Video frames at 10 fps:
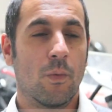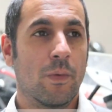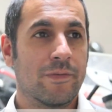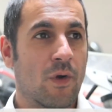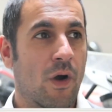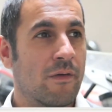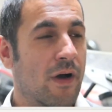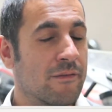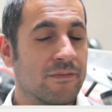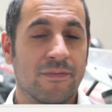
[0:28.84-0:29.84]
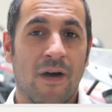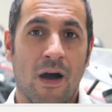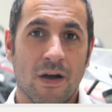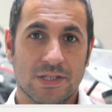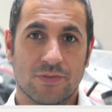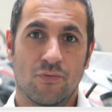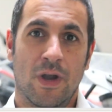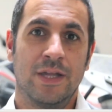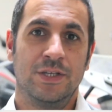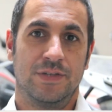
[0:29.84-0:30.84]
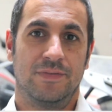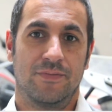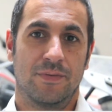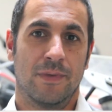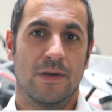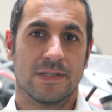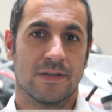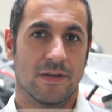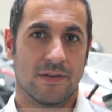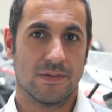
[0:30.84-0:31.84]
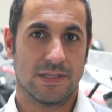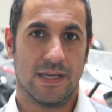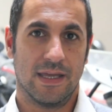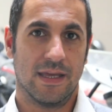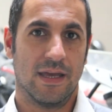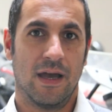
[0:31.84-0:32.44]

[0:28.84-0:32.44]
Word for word: We've got a, a, vast range of different motorcycles here,